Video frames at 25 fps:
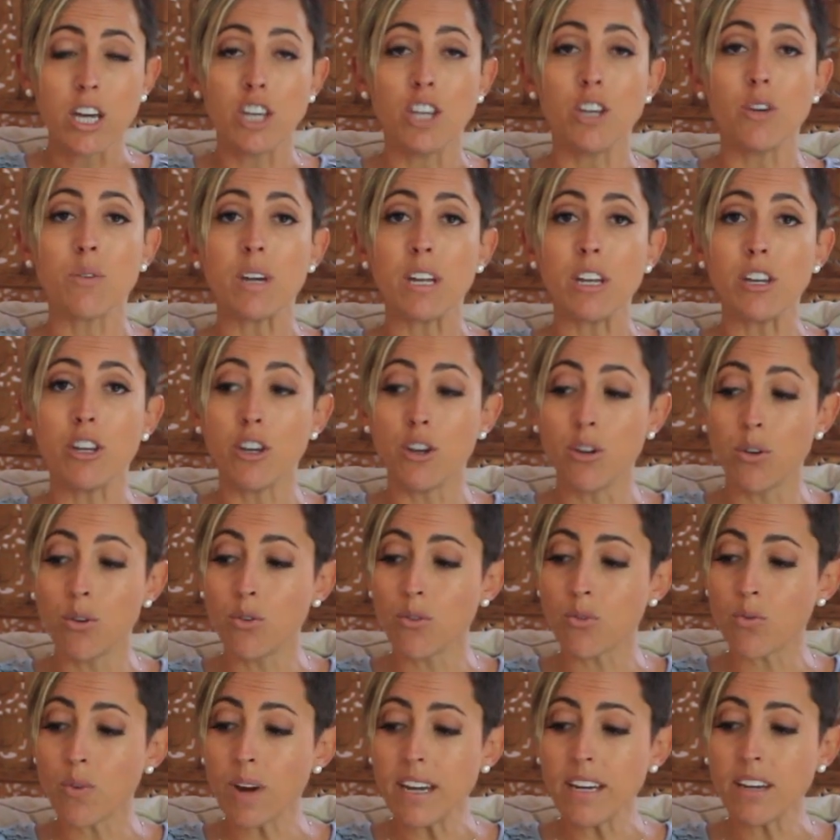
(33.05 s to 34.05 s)
you can
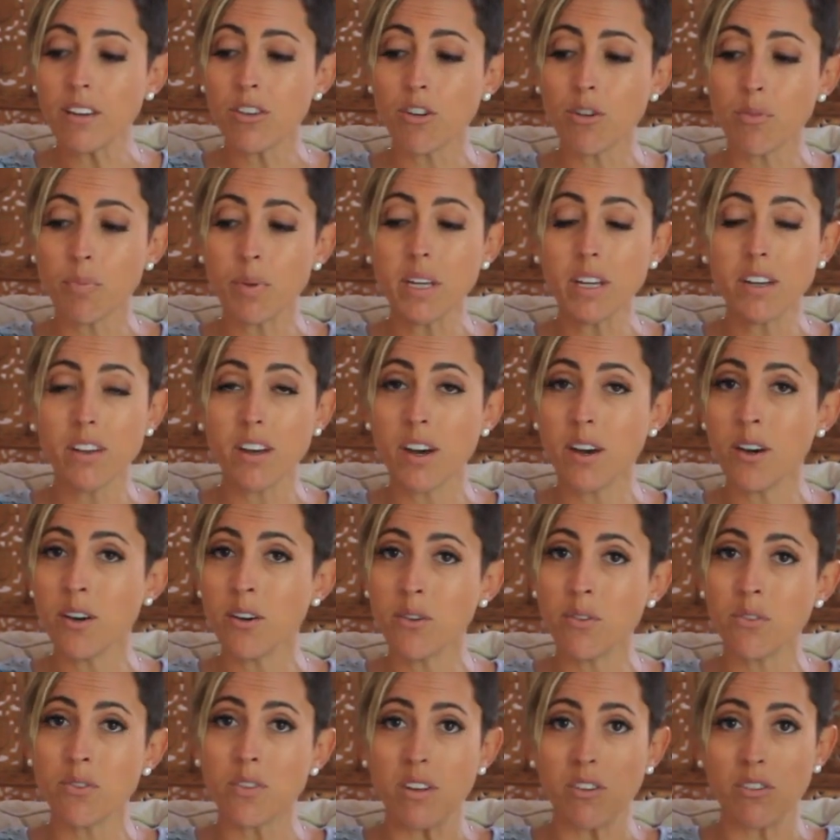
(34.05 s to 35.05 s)
use regular
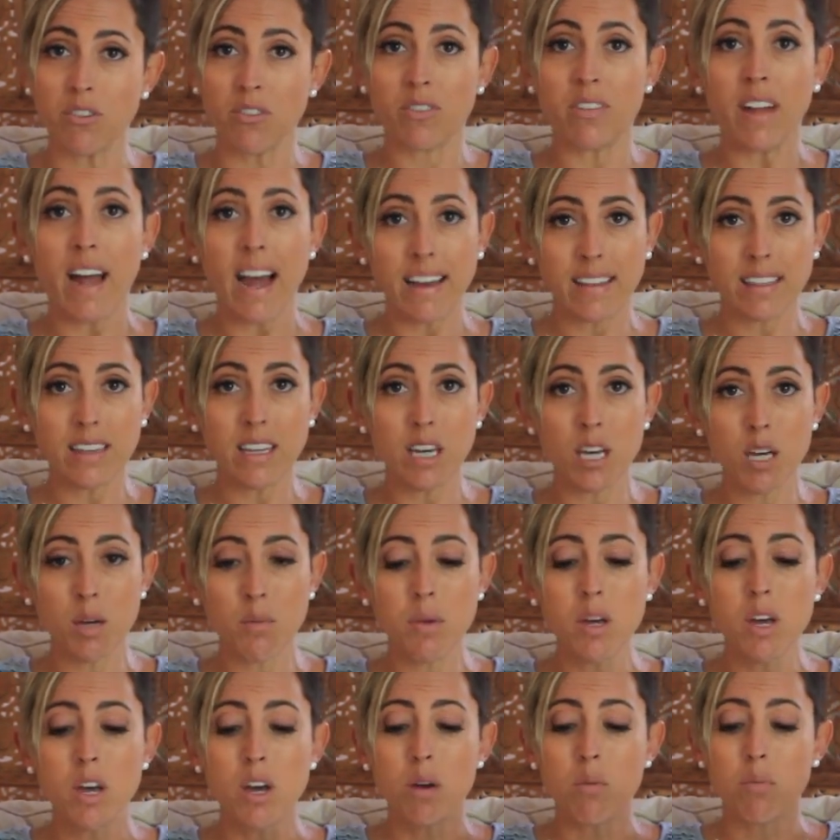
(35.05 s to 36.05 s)
pillows and stack them.